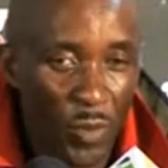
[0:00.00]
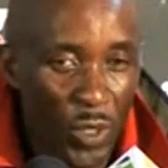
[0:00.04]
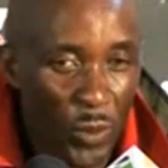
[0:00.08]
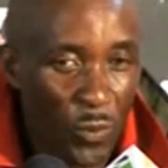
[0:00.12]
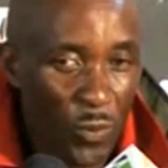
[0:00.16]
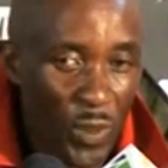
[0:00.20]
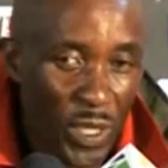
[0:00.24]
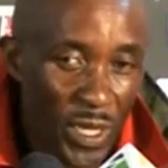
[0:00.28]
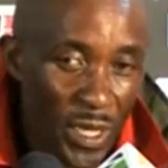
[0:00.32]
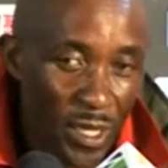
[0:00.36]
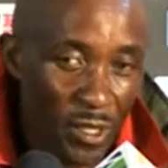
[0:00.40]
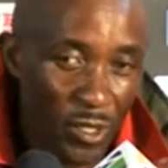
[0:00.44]

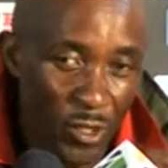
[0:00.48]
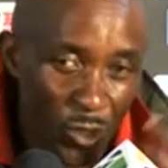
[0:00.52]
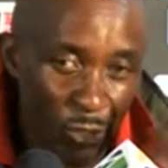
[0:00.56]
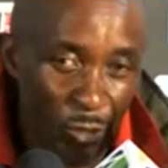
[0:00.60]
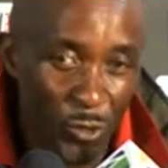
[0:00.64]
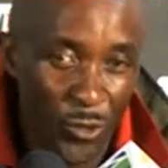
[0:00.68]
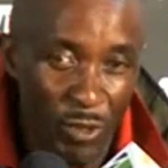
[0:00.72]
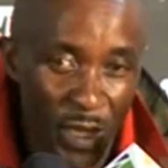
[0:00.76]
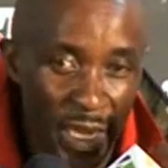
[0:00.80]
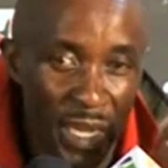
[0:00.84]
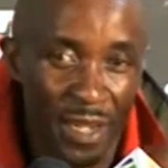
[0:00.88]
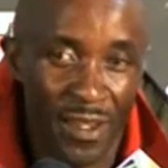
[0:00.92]
but we got to
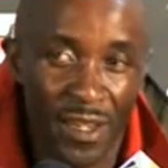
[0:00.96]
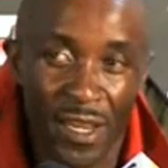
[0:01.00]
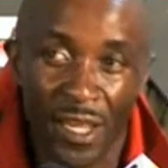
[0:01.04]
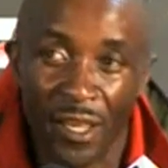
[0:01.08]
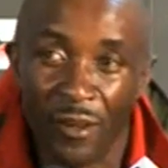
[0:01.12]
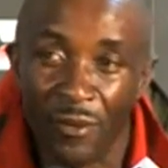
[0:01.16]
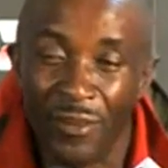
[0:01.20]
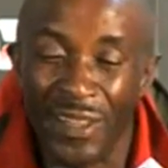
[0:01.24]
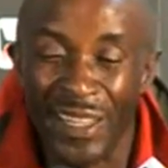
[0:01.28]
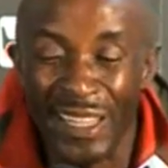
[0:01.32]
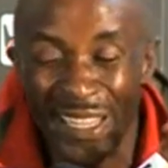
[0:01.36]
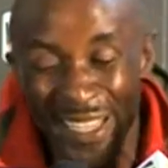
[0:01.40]
do that
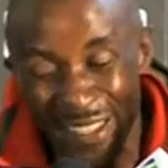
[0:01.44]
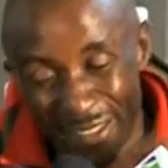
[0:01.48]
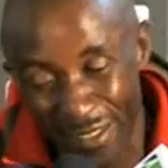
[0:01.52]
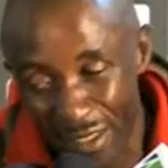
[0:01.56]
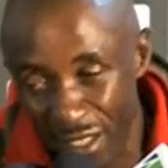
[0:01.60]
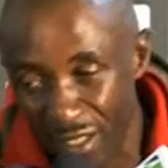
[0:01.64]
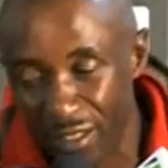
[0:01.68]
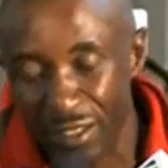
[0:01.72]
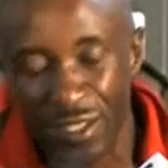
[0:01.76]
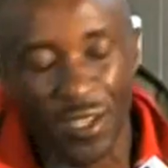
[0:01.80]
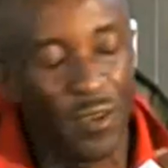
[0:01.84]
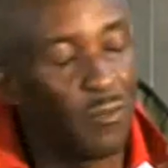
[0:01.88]
now
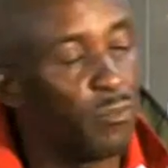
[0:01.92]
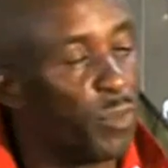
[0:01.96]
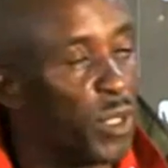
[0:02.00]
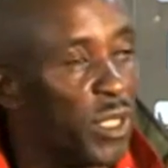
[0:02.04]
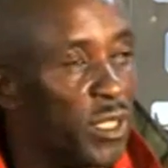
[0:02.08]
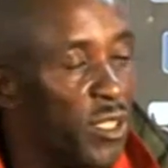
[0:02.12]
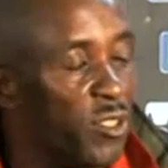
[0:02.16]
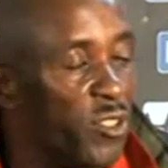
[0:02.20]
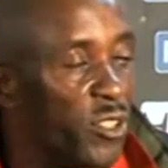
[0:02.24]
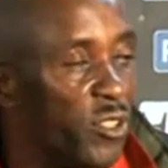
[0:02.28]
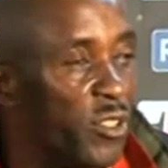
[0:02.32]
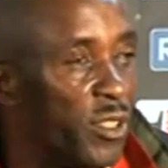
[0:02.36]
in this
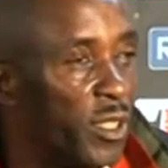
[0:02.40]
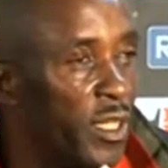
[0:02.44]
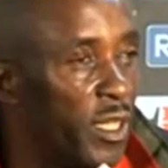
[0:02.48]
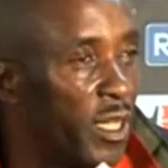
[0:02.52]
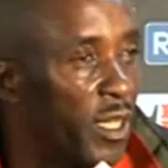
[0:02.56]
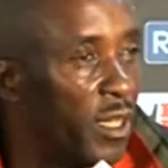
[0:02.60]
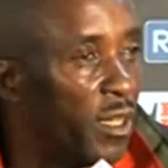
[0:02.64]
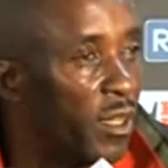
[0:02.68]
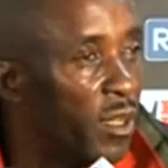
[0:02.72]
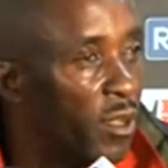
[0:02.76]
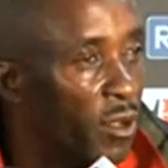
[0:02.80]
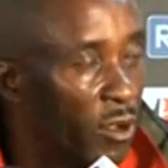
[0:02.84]
competition
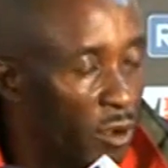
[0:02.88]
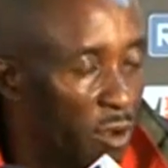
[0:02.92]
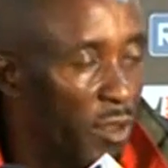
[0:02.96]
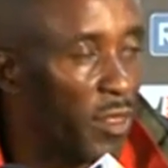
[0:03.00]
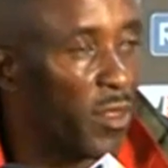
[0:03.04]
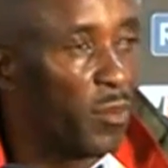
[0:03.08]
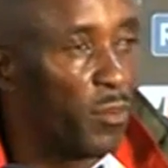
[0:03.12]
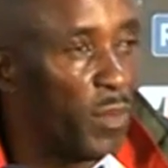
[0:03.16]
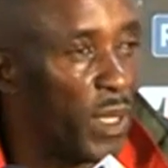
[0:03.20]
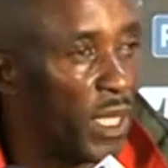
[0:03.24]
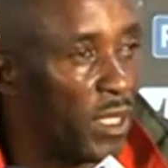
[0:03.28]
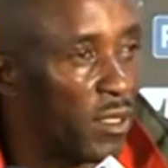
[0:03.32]
here
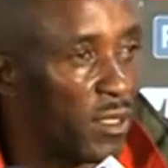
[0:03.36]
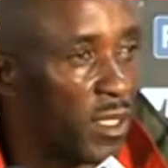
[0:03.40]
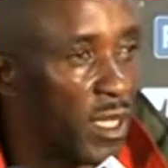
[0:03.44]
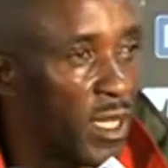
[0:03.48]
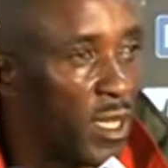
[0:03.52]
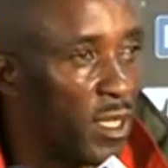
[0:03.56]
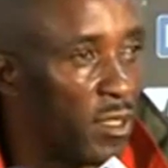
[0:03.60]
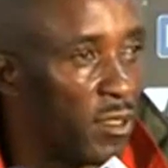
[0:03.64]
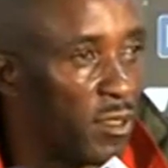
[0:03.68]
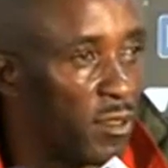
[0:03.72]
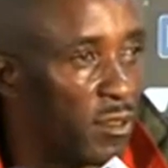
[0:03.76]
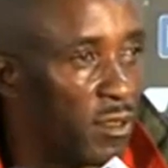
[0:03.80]
on the big
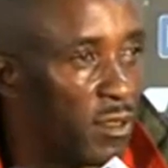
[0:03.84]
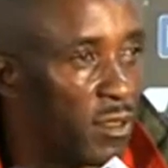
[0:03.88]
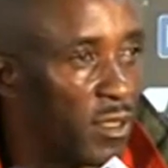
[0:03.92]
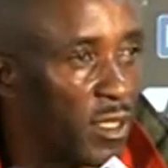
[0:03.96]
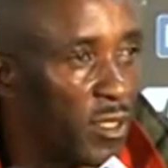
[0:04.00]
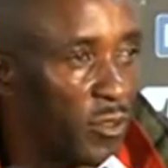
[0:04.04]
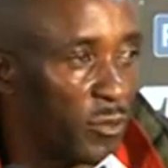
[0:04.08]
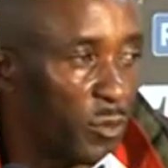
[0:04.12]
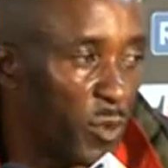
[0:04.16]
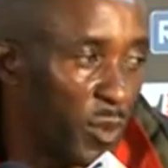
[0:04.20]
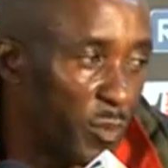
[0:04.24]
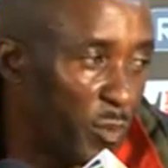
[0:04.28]
stage,
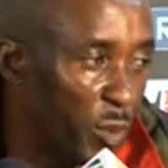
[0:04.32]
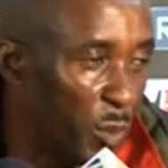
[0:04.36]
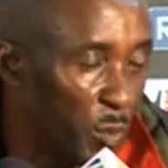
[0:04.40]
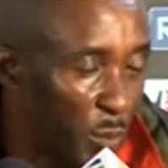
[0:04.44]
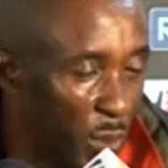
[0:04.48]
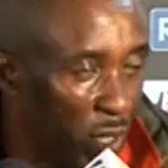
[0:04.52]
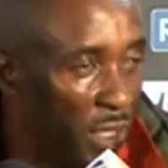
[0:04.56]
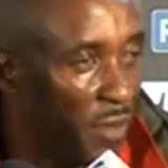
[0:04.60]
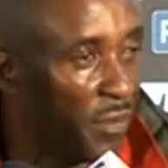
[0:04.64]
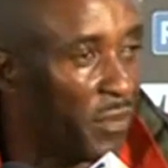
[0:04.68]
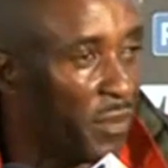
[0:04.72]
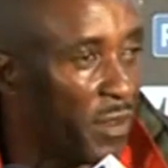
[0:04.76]
because we're
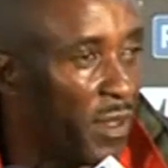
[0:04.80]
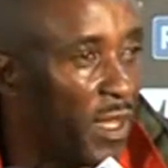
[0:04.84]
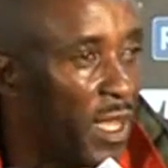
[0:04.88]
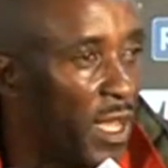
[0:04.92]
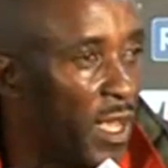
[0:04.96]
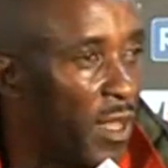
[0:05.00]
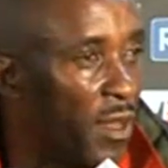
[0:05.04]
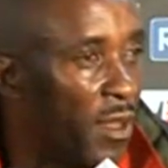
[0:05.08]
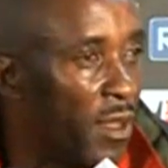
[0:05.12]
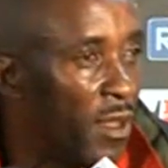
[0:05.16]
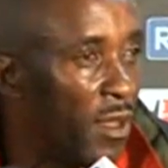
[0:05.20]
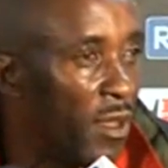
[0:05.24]
prepared for
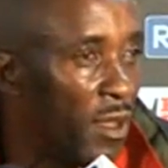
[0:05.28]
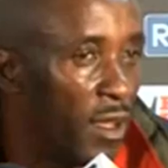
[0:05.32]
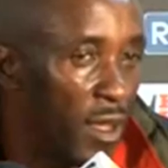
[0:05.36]
that.